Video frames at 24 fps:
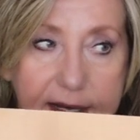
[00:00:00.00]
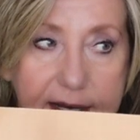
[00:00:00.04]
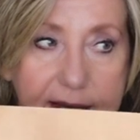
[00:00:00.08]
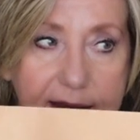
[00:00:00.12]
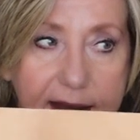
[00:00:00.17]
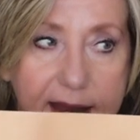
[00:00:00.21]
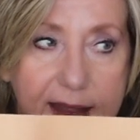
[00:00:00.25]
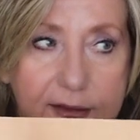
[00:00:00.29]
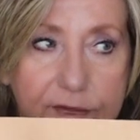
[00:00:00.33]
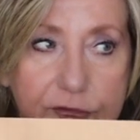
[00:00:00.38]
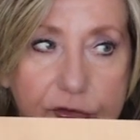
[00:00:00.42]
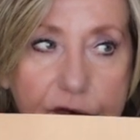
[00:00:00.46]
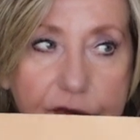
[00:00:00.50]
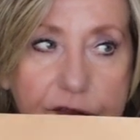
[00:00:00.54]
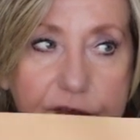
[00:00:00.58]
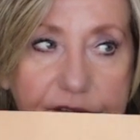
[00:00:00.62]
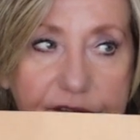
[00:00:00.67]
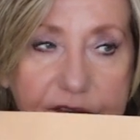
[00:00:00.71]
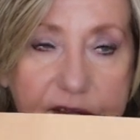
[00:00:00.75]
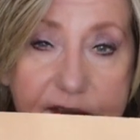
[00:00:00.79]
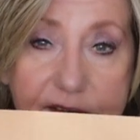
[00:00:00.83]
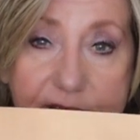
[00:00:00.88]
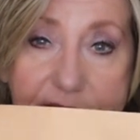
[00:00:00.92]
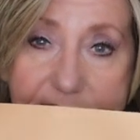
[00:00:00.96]
And ever
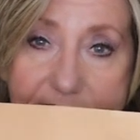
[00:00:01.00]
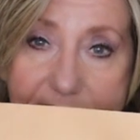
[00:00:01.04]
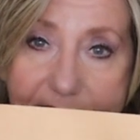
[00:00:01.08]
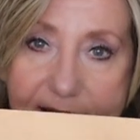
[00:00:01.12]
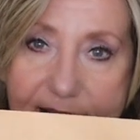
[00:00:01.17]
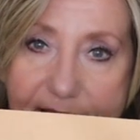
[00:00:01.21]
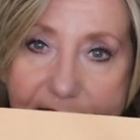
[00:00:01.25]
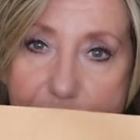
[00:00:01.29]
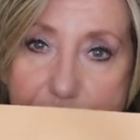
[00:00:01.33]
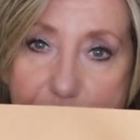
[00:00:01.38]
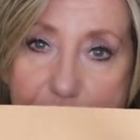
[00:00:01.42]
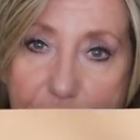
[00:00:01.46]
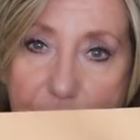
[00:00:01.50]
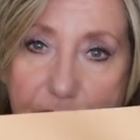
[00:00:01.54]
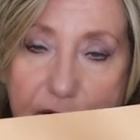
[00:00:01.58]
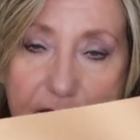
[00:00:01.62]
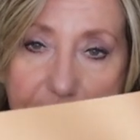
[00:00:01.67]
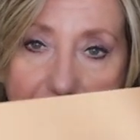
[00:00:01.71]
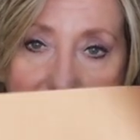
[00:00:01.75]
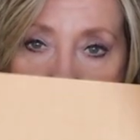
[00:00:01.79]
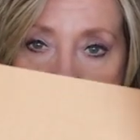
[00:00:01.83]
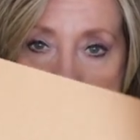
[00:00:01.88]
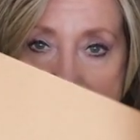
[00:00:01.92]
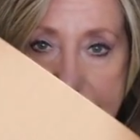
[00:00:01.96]
since then, I've been
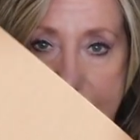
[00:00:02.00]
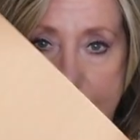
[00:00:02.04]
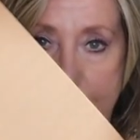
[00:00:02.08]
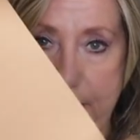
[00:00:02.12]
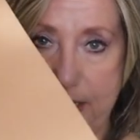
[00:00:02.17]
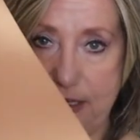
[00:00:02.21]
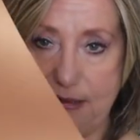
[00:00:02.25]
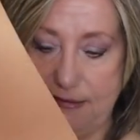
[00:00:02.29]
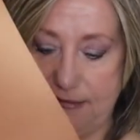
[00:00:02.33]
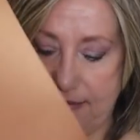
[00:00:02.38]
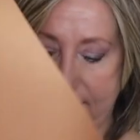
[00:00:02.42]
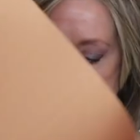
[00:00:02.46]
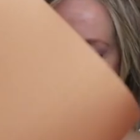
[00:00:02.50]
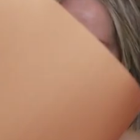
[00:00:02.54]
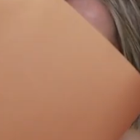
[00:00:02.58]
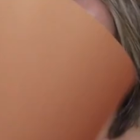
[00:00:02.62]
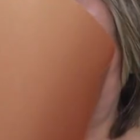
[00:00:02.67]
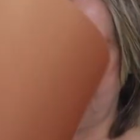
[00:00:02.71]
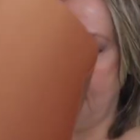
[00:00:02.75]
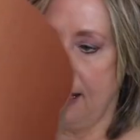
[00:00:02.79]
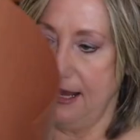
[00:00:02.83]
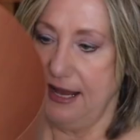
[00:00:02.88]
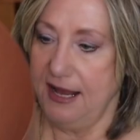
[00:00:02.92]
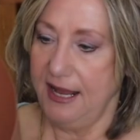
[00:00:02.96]
looking for these
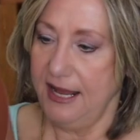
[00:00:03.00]
pieces